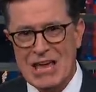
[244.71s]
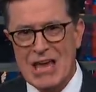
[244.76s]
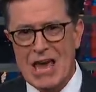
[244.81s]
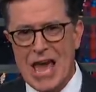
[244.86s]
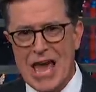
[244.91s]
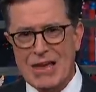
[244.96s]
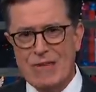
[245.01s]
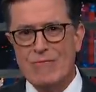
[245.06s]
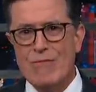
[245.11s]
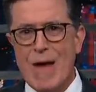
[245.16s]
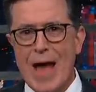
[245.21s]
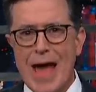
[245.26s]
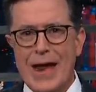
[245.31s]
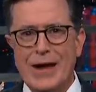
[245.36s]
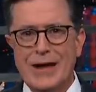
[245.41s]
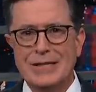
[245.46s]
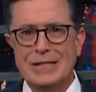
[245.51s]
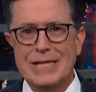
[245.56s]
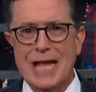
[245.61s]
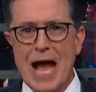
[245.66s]
yeah, you
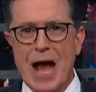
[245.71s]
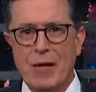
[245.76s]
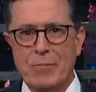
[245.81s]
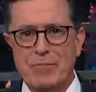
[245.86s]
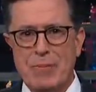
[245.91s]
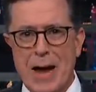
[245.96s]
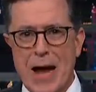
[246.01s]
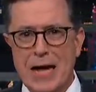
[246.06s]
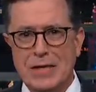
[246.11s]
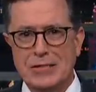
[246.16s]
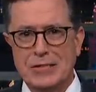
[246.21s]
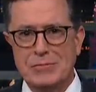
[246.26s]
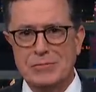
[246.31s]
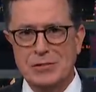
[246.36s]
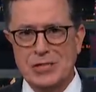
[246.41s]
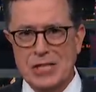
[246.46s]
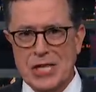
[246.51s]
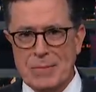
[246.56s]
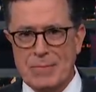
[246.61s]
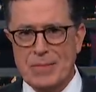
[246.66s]
ratted us out, possum.
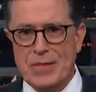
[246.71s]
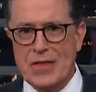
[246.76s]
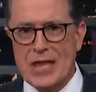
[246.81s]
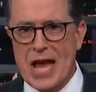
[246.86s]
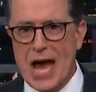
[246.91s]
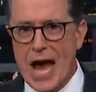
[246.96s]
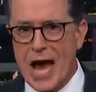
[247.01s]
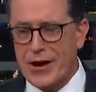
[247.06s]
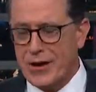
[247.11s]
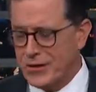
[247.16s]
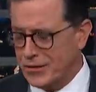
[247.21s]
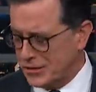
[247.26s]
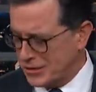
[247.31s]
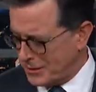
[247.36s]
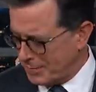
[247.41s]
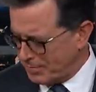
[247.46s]
Sleep with the otters.